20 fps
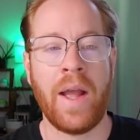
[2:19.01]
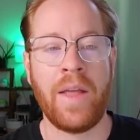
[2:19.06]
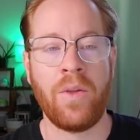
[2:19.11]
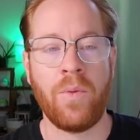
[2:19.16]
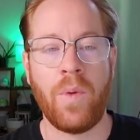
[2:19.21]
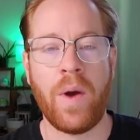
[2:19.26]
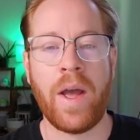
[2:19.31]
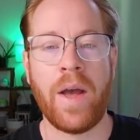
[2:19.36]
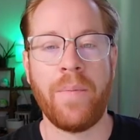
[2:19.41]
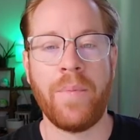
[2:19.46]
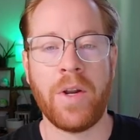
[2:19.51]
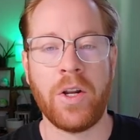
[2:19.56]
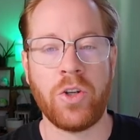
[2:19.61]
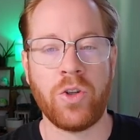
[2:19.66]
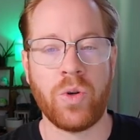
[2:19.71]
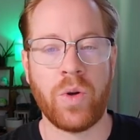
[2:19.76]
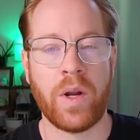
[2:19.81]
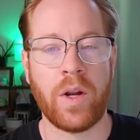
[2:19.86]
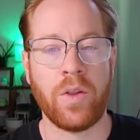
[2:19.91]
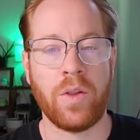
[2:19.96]
And the way I'm going to
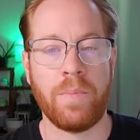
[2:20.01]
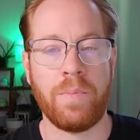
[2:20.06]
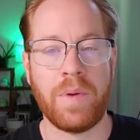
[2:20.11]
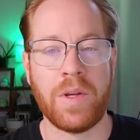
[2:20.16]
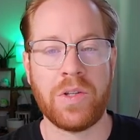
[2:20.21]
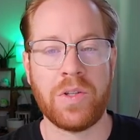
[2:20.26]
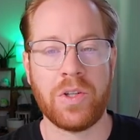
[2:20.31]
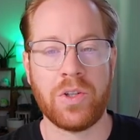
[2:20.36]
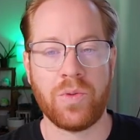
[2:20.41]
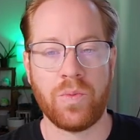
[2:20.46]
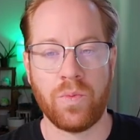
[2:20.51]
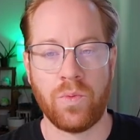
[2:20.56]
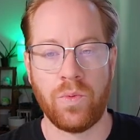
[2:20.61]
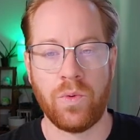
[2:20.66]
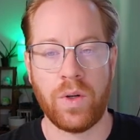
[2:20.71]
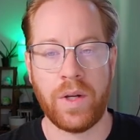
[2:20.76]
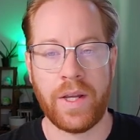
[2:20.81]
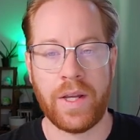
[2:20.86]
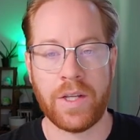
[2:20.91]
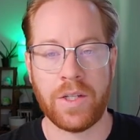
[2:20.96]
trigger the business
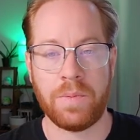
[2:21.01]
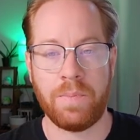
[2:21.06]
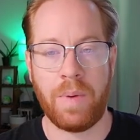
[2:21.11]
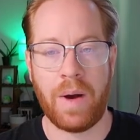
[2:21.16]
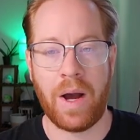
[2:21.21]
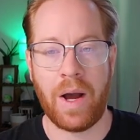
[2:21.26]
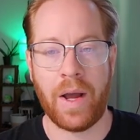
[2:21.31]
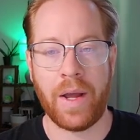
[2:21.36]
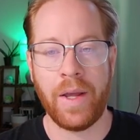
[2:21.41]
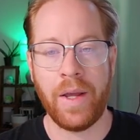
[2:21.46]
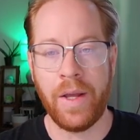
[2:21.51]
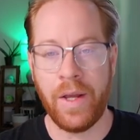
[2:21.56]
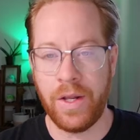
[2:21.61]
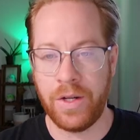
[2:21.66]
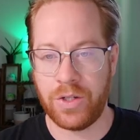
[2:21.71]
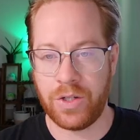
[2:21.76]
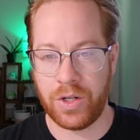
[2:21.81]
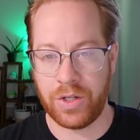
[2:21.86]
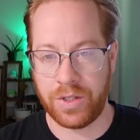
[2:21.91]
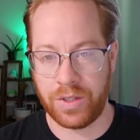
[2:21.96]
rule is by
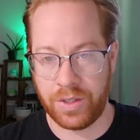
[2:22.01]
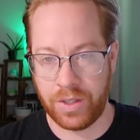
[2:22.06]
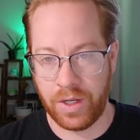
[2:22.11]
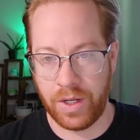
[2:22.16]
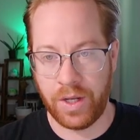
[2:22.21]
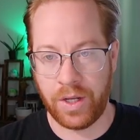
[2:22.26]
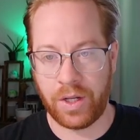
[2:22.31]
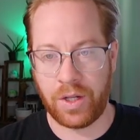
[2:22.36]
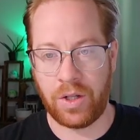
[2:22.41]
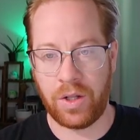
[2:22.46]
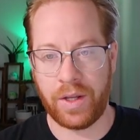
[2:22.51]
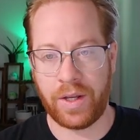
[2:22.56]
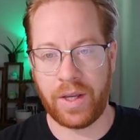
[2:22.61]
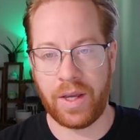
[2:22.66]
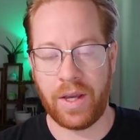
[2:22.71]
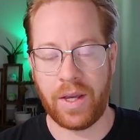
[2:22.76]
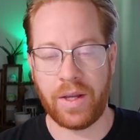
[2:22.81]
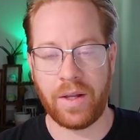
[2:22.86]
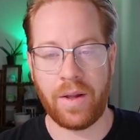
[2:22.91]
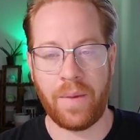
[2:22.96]
just
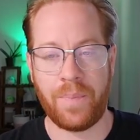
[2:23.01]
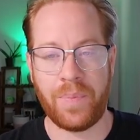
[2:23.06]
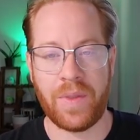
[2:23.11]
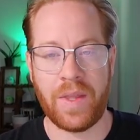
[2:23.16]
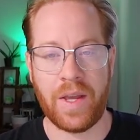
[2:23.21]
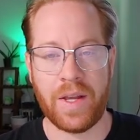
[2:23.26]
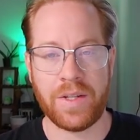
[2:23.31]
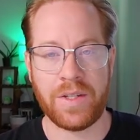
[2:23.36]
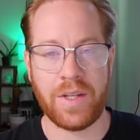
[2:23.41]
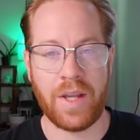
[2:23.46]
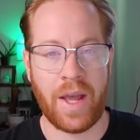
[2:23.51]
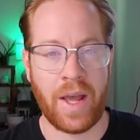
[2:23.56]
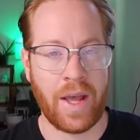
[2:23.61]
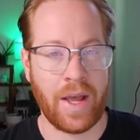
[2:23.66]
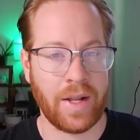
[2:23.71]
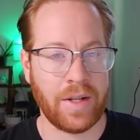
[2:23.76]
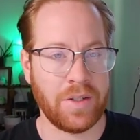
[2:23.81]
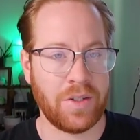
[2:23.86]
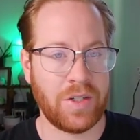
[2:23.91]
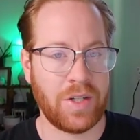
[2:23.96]
clicking this
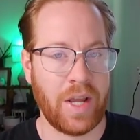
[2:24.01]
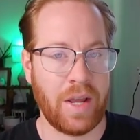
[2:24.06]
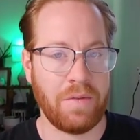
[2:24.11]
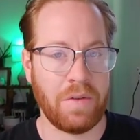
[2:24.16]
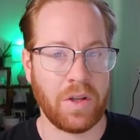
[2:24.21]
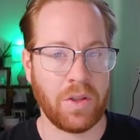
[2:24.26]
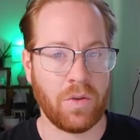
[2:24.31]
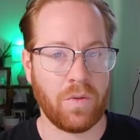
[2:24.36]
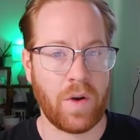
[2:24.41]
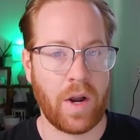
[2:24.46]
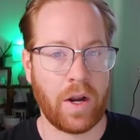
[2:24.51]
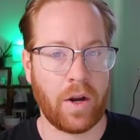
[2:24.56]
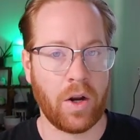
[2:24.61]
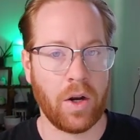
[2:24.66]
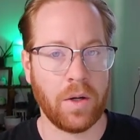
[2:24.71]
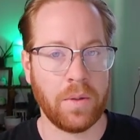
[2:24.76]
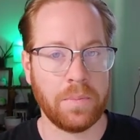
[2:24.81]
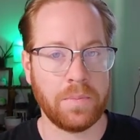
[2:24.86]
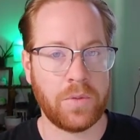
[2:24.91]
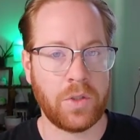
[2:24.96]
and saving the record.